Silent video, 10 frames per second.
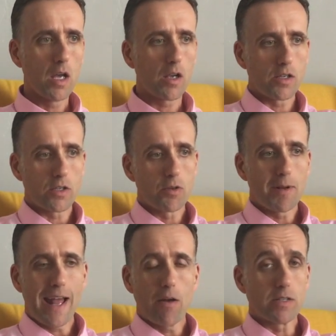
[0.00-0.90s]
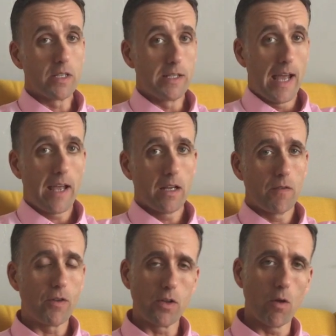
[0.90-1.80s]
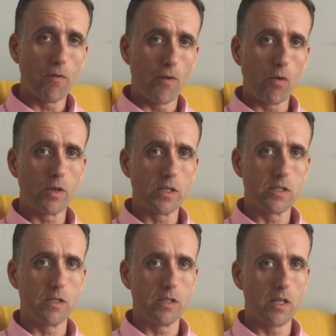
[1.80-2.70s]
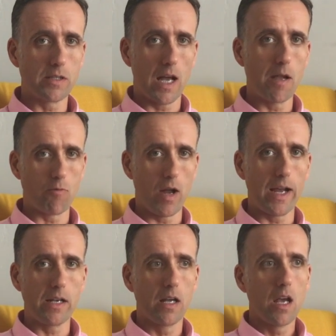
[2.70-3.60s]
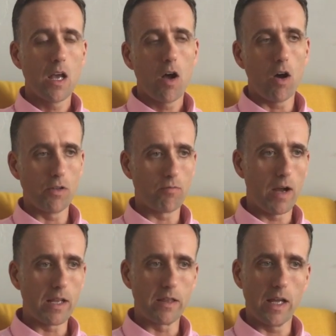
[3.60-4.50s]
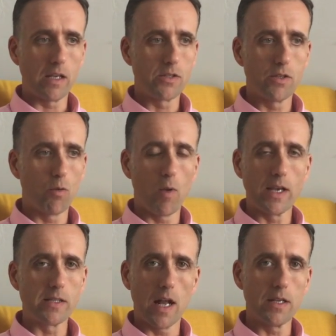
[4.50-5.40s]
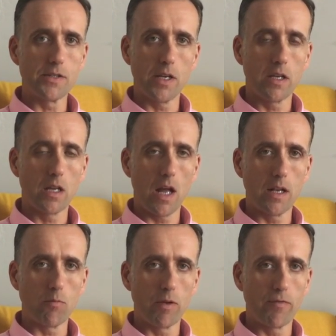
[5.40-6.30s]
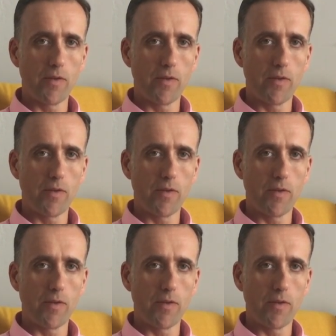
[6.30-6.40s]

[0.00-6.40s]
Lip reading: You've got so many hours in a day, and if you don't focus the time right on the right things, you'll waste energy. And we've